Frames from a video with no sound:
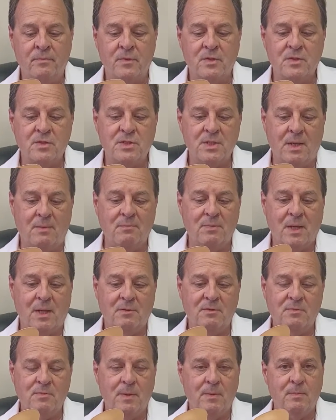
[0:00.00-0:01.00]

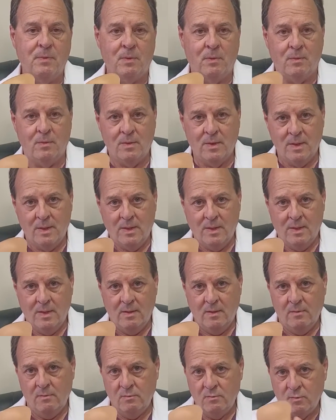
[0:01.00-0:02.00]
Sometimes people
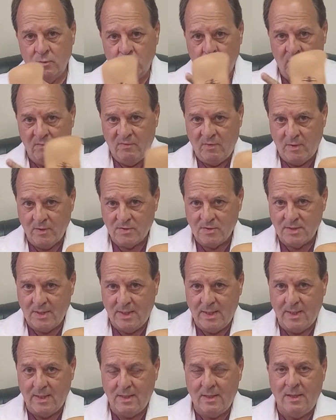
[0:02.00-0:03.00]
reverse
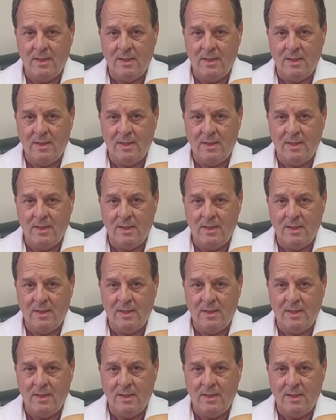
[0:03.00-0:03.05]
that,